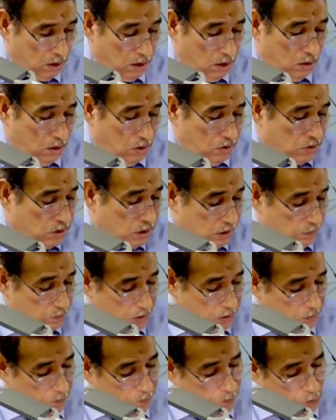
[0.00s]
Some
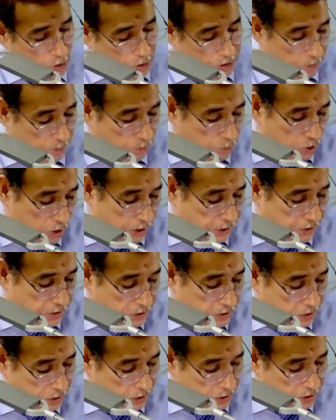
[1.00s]
important points
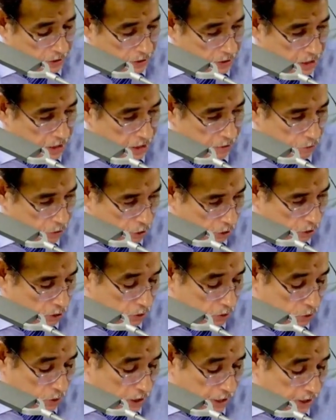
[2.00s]
I will
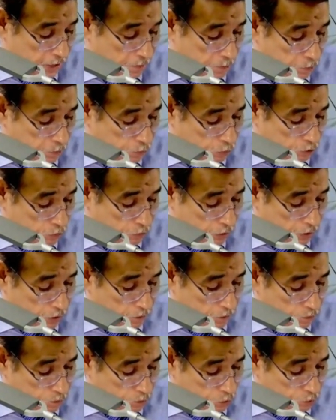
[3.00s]
also write before we
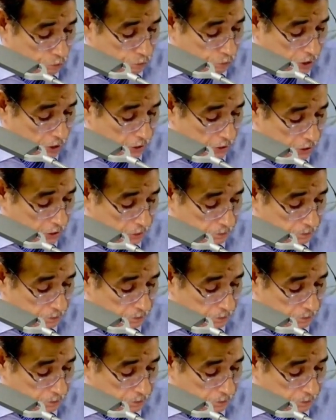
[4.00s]
move further,